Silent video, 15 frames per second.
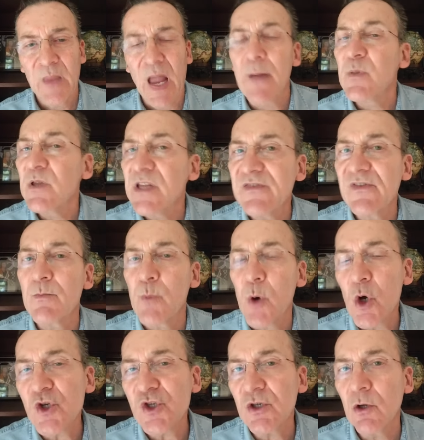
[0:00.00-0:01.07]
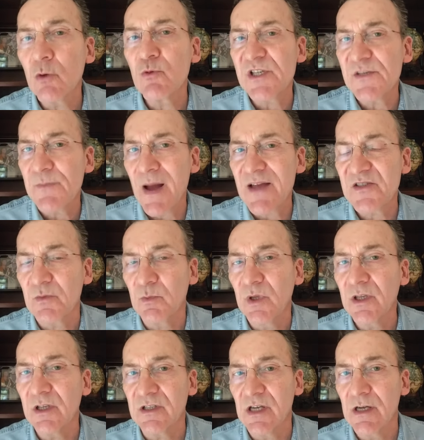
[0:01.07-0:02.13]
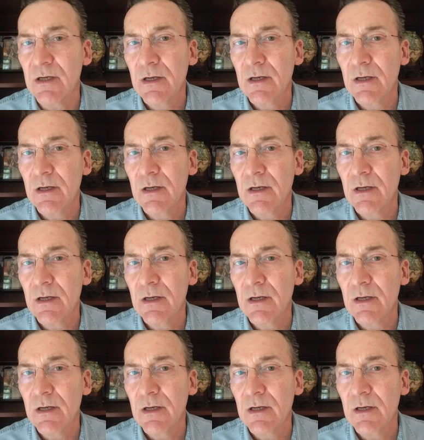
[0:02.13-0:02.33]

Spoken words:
I believe in personal responsibility.